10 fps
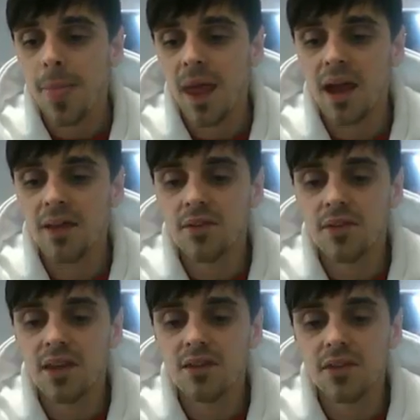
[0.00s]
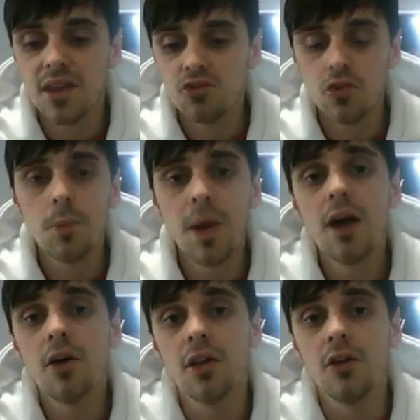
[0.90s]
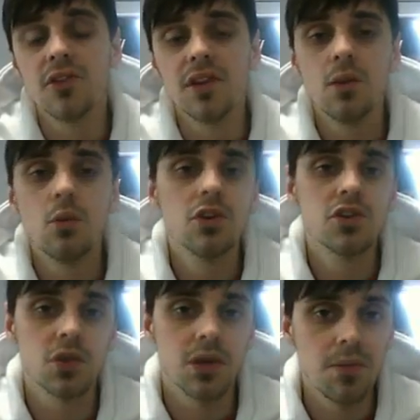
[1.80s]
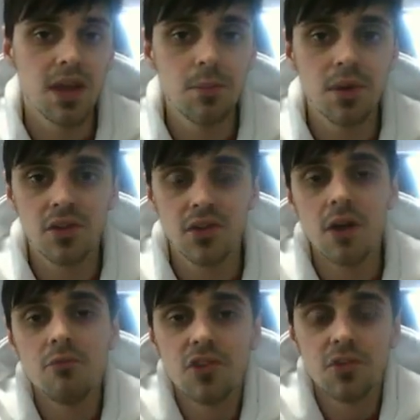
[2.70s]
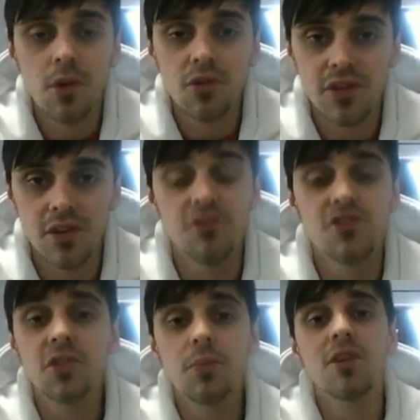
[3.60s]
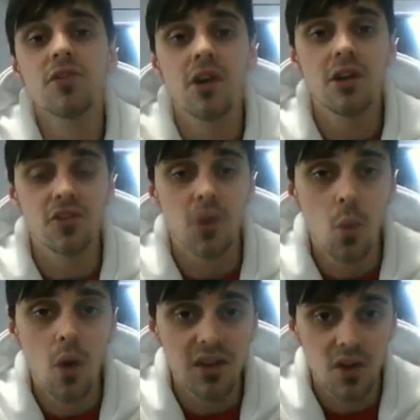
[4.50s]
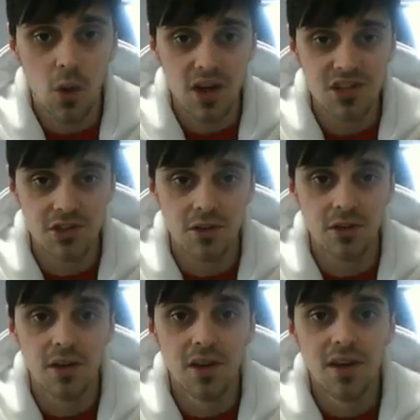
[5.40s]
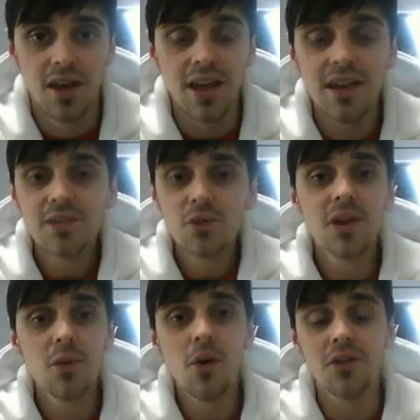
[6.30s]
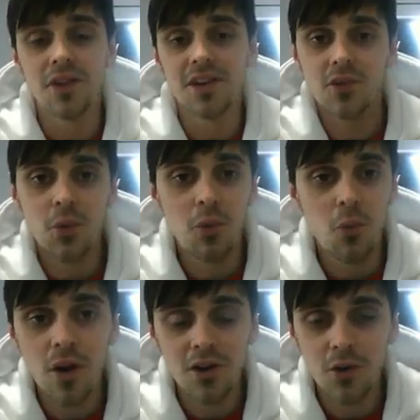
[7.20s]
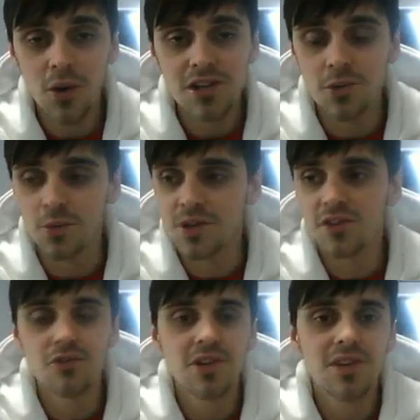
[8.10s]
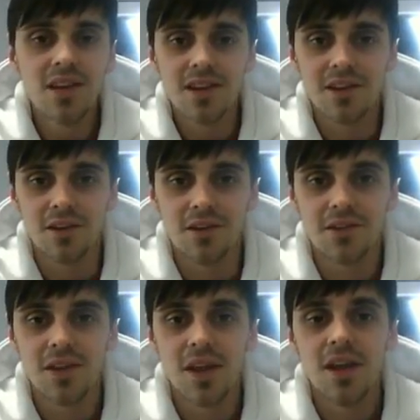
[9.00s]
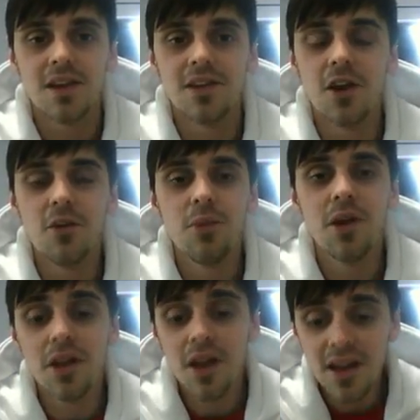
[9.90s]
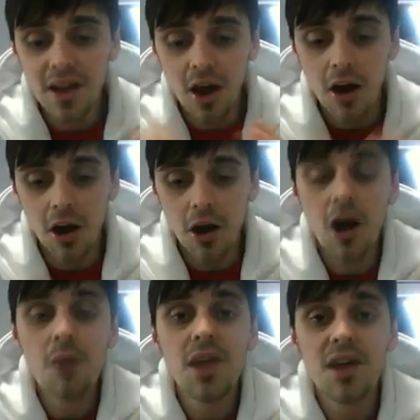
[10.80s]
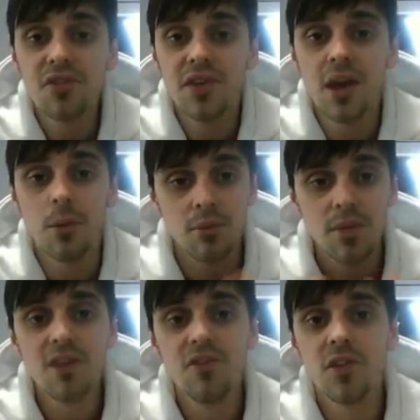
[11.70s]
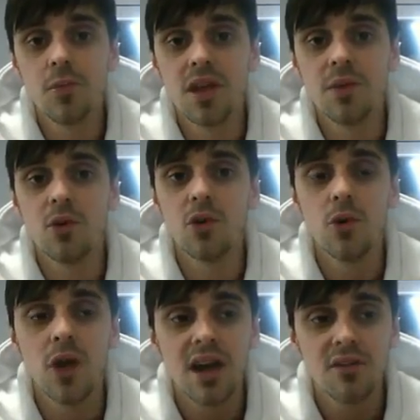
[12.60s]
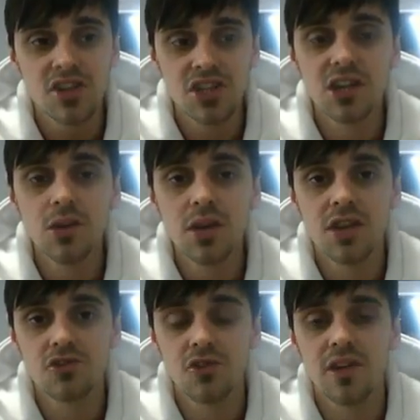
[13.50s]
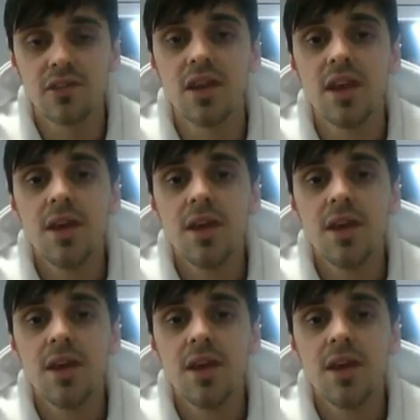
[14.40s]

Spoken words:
and they drop out of those and they want to join me because I'm responsive, just because I answer one question. And that's all they want. They just want one question, which is ridiculous. But like, I'm there for them. I'm there for the people who have a genuine interest